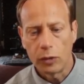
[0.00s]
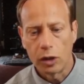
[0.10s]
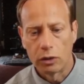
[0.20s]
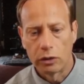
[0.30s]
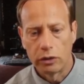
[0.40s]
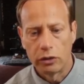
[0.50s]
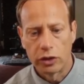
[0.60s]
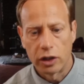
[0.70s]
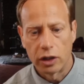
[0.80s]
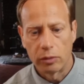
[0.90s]
new
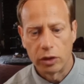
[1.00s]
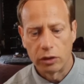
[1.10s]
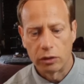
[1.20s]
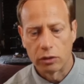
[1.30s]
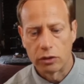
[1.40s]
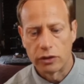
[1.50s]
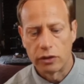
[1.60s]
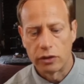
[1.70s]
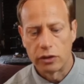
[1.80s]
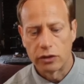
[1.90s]
document, you're going to see
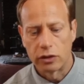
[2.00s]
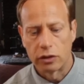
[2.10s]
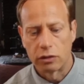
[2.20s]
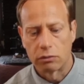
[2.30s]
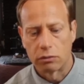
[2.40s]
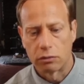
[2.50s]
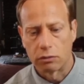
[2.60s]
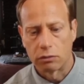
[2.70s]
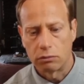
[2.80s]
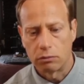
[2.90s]
that it's in
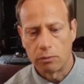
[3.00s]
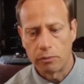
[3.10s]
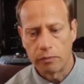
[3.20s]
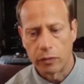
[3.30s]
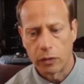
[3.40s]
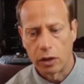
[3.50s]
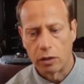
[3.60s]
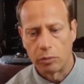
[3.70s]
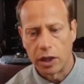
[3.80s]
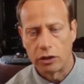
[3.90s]
a
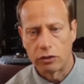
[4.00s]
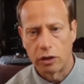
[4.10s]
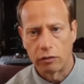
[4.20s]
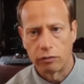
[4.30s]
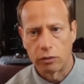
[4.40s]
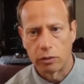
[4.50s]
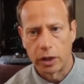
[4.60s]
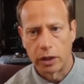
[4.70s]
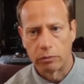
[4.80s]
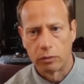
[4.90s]
page-like
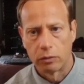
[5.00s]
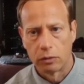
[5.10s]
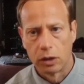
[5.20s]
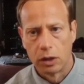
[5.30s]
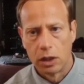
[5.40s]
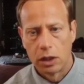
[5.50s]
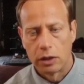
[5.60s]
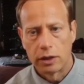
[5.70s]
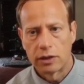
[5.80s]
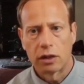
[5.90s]
format.
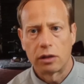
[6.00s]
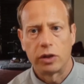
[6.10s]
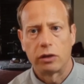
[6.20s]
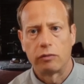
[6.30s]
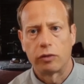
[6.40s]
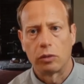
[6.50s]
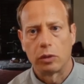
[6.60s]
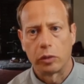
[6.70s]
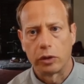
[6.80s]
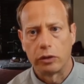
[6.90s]
That's not going to be good for what we
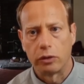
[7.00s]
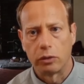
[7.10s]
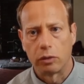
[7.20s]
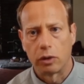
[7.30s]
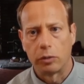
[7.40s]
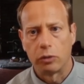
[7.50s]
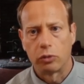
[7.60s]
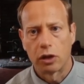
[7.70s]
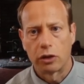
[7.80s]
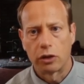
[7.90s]
want to do. I mean, we're
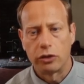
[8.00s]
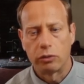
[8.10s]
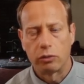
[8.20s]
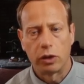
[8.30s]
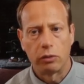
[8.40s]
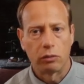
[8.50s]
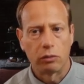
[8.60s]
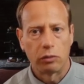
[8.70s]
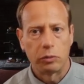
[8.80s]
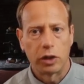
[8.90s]
not going to do
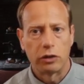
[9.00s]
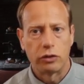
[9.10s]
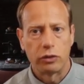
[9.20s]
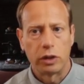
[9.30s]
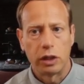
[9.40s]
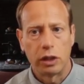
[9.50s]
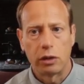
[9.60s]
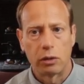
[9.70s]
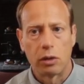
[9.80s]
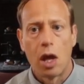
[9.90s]
we may not do it
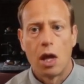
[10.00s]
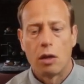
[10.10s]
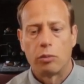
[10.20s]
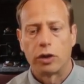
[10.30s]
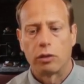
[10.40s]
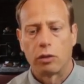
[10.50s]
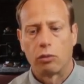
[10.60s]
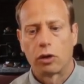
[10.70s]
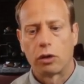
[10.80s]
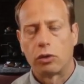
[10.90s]
here, but we're
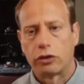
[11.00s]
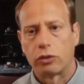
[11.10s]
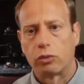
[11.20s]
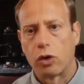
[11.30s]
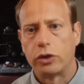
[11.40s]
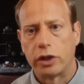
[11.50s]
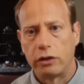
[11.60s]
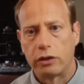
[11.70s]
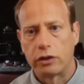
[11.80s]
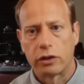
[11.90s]
going to want to rotate
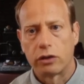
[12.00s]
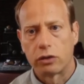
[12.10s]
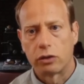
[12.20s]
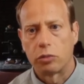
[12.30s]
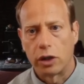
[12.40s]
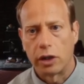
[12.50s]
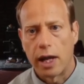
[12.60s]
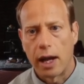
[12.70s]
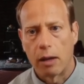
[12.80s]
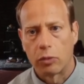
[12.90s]
this in a third-party
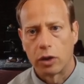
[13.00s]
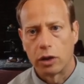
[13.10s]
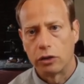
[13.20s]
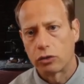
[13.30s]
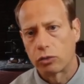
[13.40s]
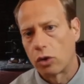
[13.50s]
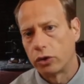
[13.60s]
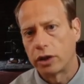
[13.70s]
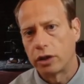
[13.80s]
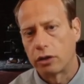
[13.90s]
app. And to
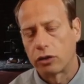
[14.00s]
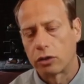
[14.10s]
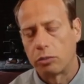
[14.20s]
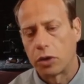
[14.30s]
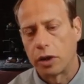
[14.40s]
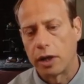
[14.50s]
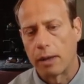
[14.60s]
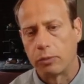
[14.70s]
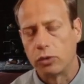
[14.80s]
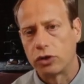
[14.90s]
rotate in a third-party app,
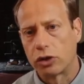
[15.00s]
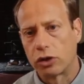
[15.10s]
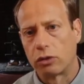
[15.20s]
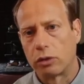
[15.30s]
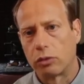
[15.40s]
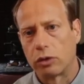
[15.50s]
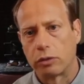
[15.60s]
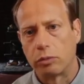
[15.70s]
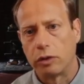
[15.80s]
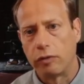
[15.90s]
you generally want to
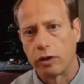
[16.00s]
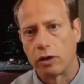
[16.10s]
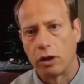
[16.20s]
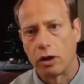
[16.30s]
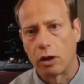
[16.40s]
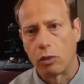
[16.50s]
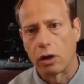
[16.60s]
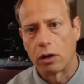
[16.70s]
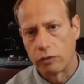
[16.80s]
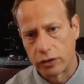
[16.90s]
be very aware
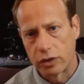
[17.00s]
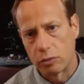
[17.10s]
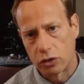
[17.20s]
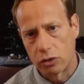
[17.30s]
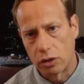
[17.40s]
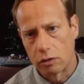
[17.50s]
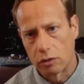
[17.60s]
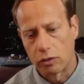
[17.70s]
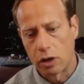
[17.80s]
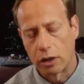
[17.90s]
of the symmetry of
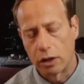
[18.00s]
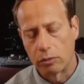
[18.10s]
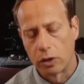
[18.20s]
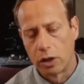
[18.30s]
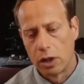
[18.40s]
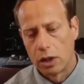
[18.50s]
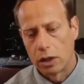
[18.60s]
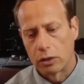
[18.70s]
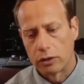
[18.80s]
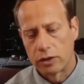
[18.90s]
your item.
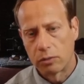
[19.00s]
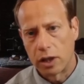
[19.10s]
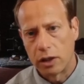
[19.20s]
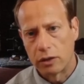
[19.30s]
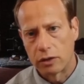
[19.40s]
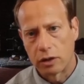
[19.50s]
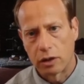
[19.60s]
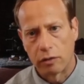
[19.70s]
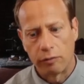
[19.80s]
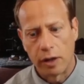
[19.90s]
Now, in some cases, like a
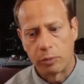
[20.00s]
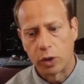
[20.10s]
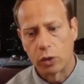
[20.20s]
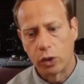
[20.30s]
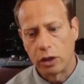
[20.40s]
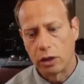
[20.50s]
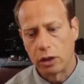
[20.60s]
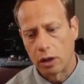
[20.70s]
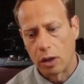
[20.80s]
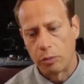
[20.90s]
flapping wing,
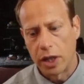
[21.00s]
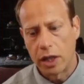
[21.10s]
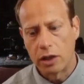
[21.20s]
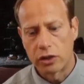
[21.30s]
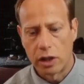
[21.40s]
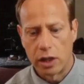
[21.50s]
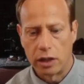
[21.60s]
a page-like